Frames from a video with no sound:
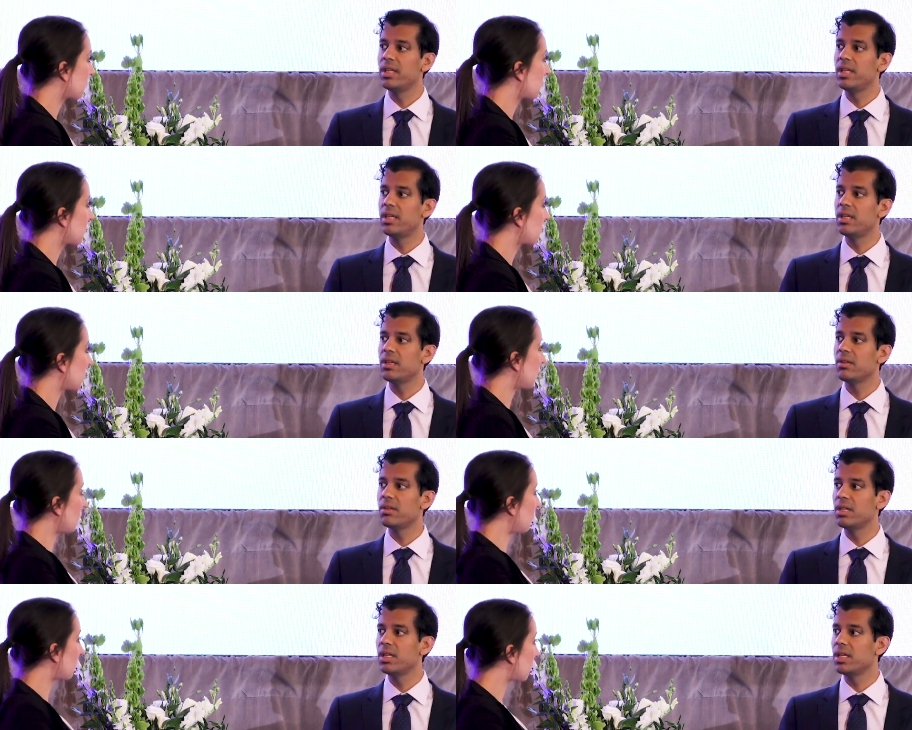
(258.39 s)
Speaker 1: the,
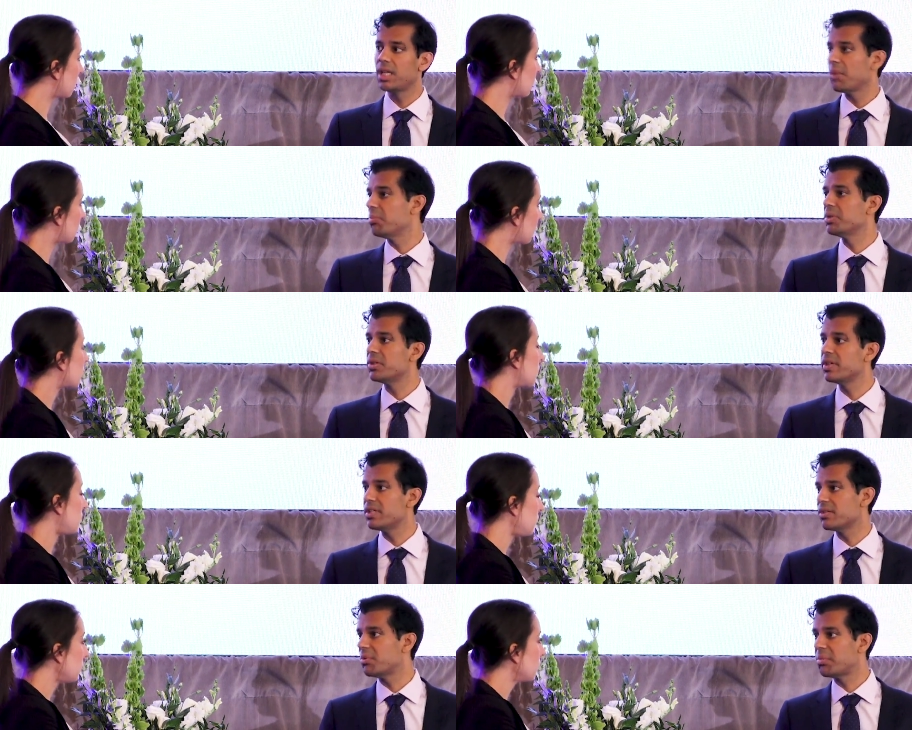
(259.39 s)
the
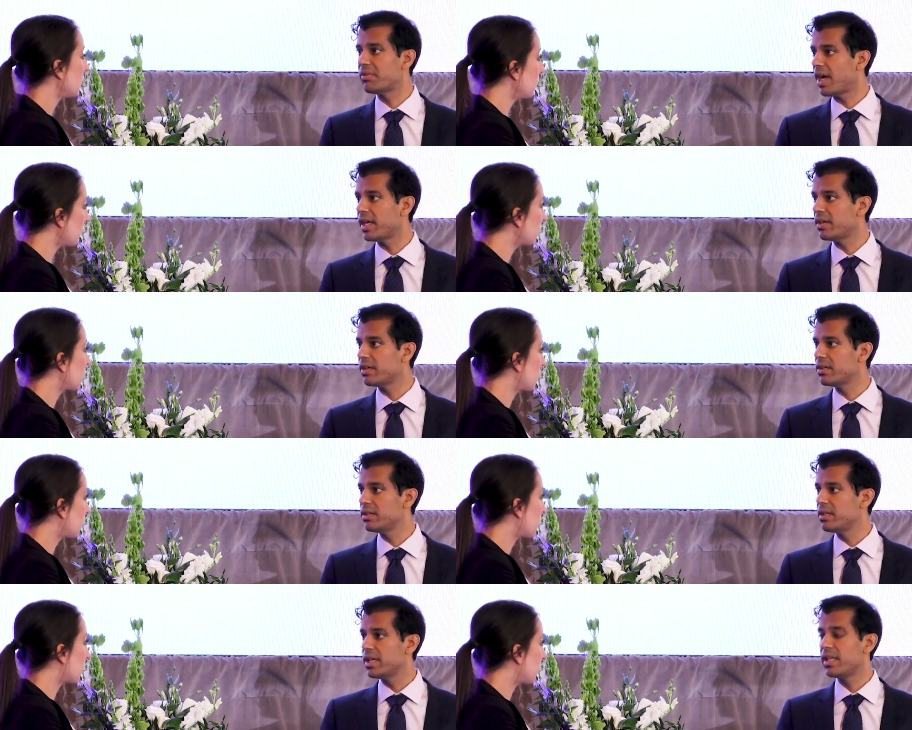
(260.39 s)
capabilities of a provider.
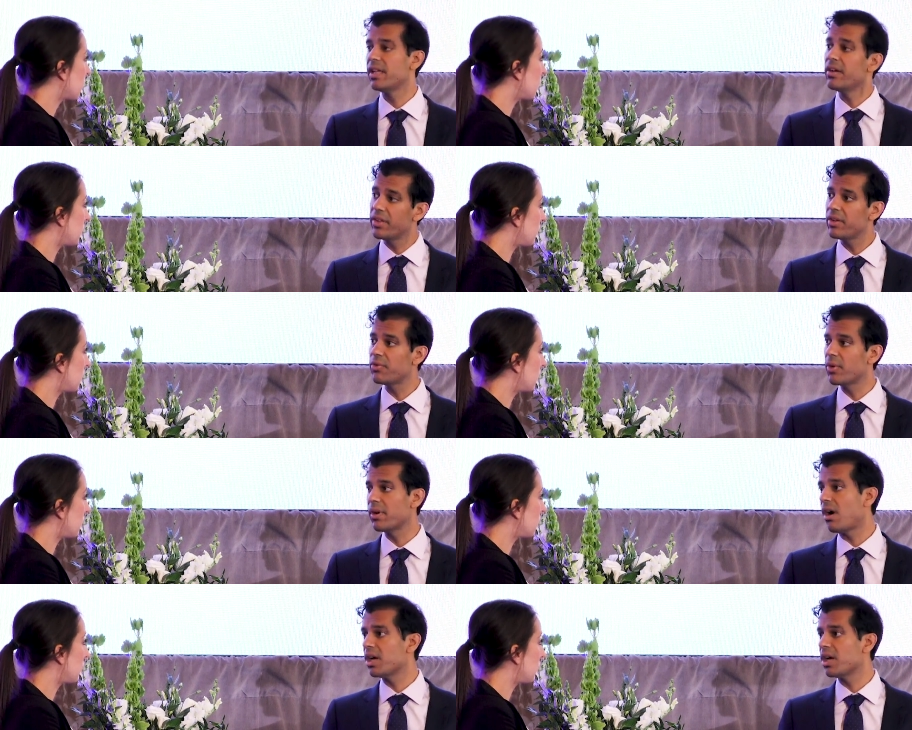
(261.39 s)
And there, therefore, it